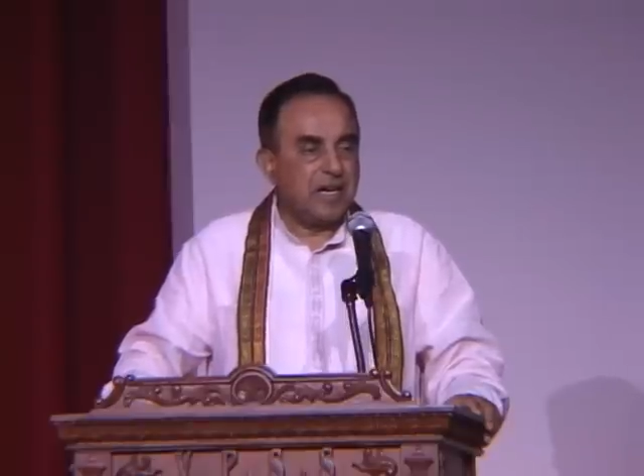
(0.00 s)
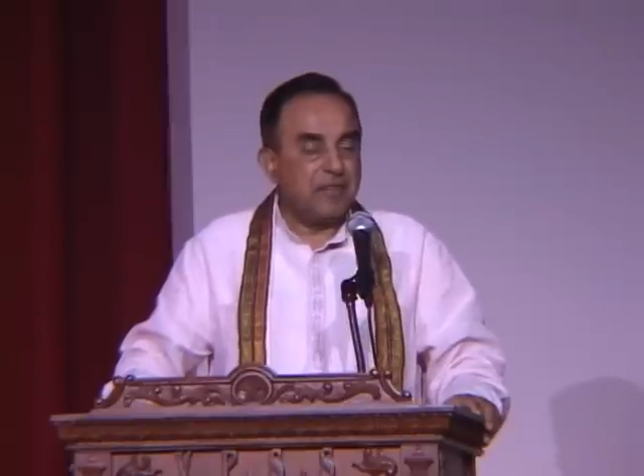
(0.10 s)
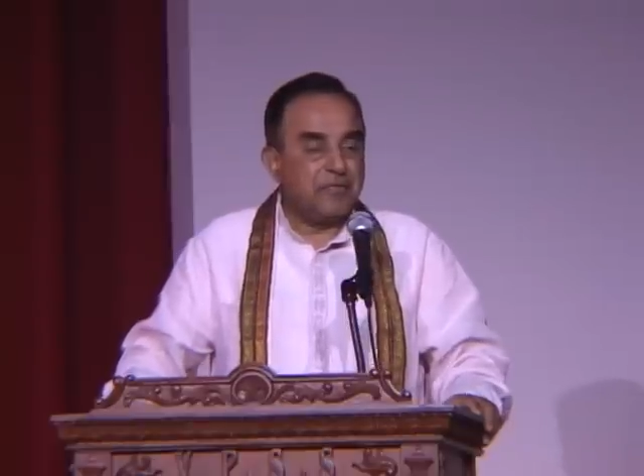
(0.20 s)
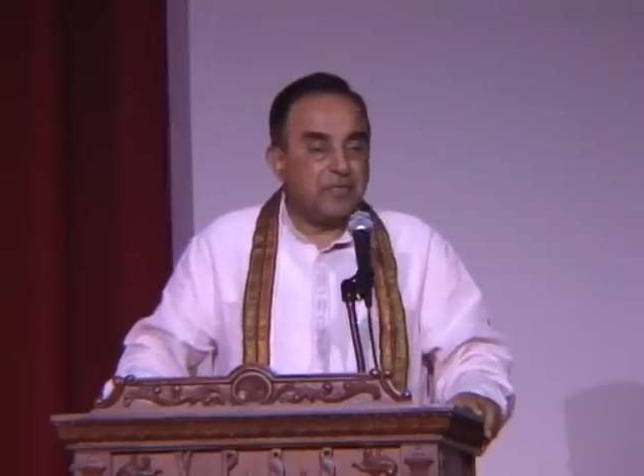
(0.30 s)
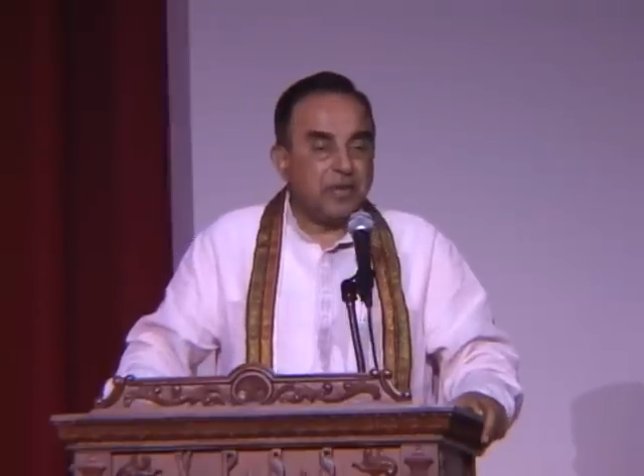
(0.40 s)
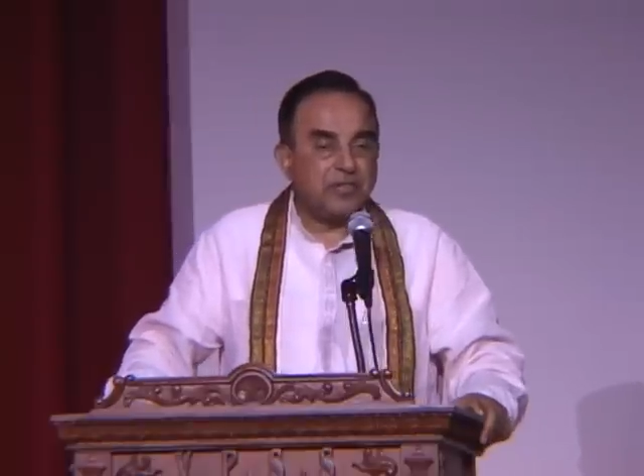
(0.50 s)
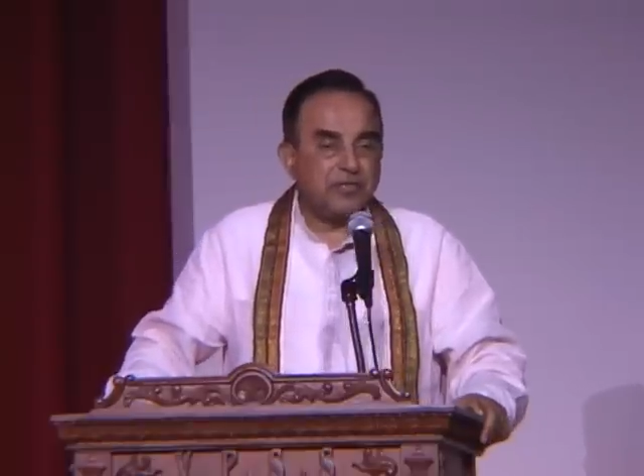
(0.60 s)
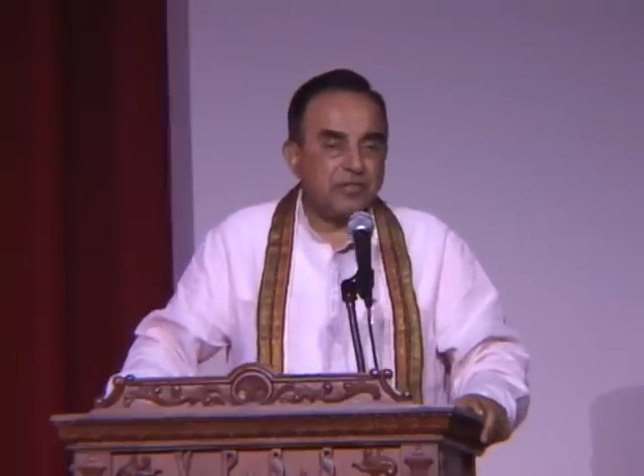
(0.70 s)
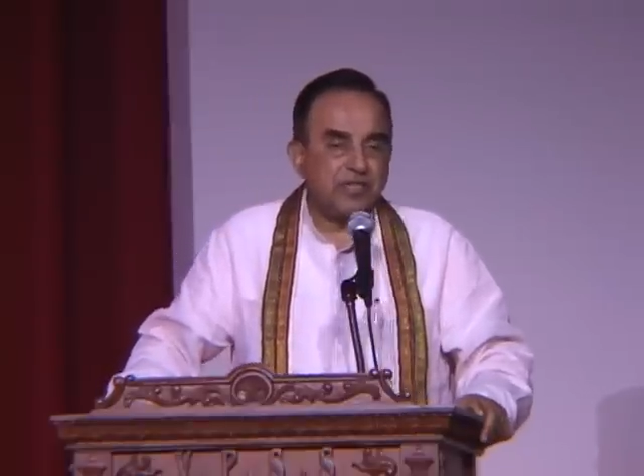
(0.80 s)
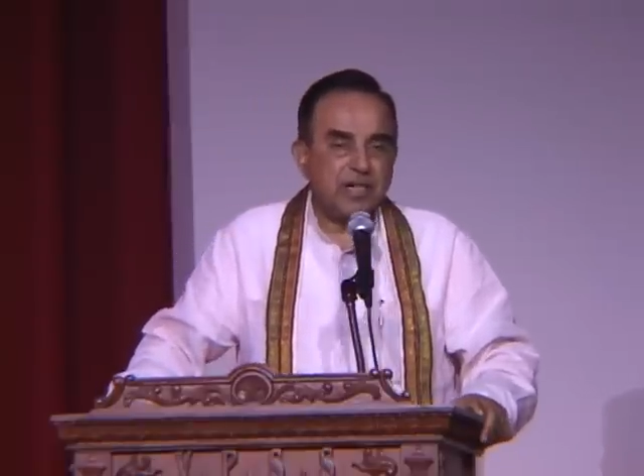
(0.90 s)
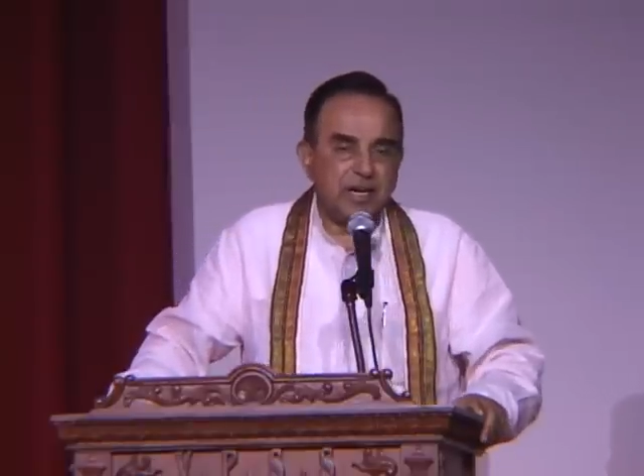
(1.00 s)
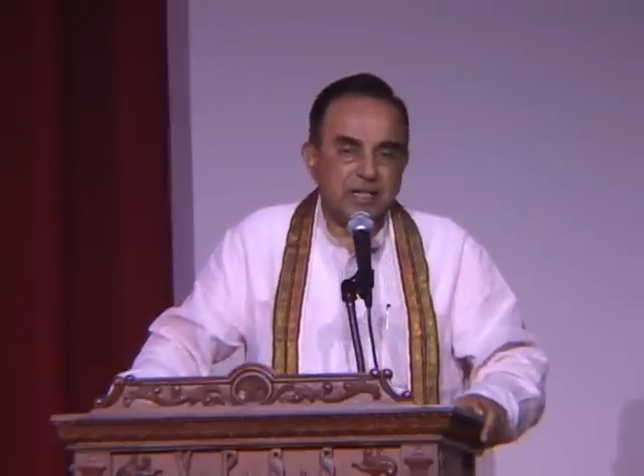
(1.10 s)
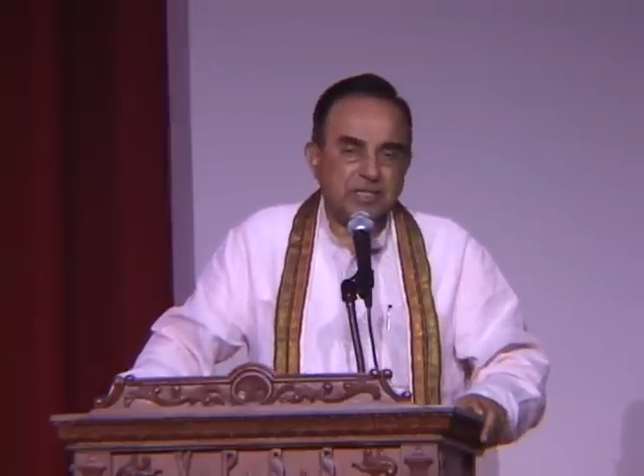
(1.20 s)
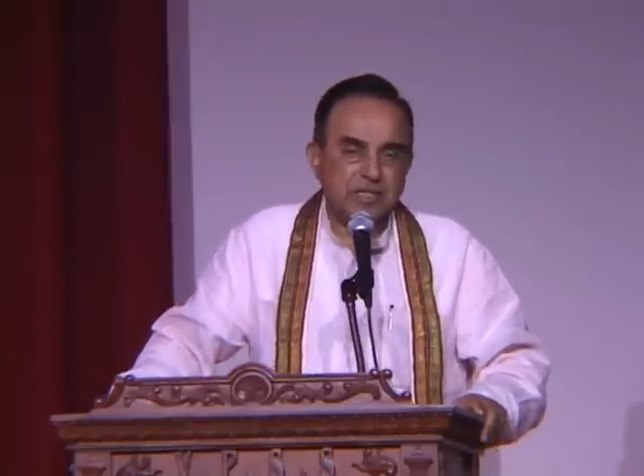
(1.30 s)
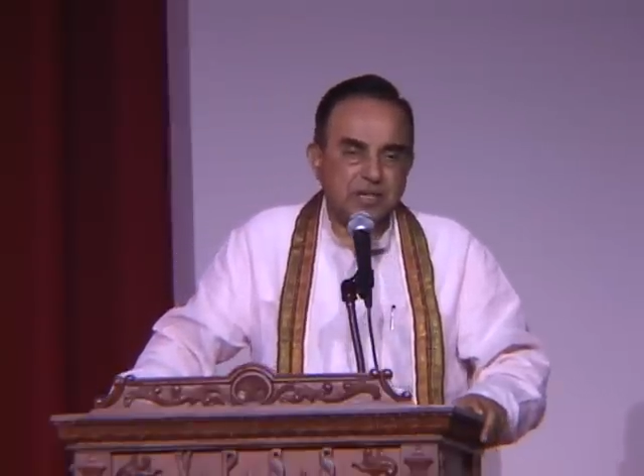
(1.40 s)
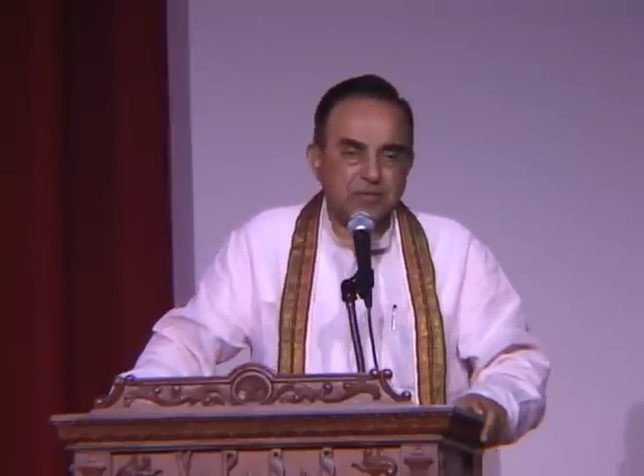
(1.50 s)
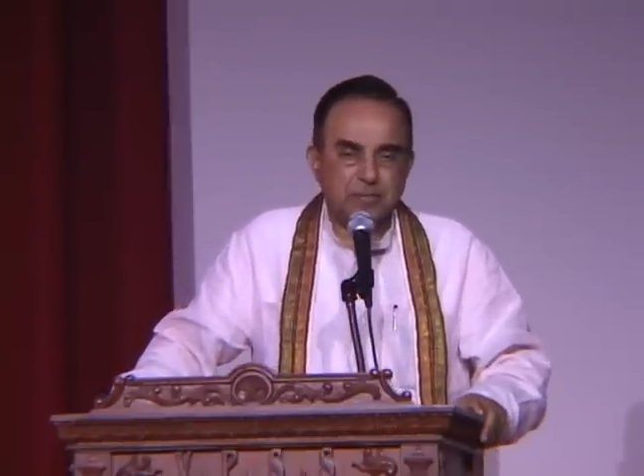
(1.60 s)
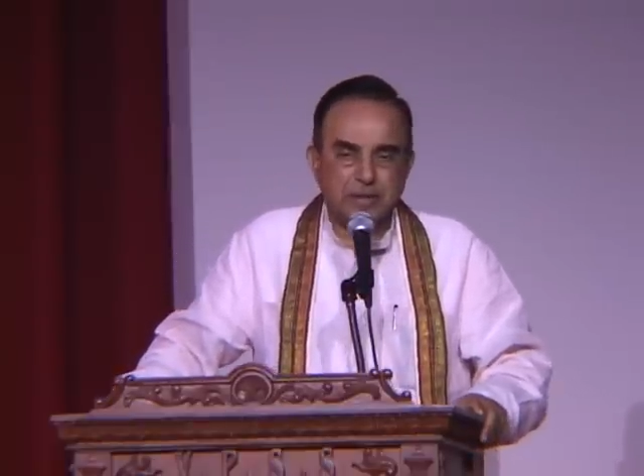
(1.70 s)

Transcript: a front for the ISI of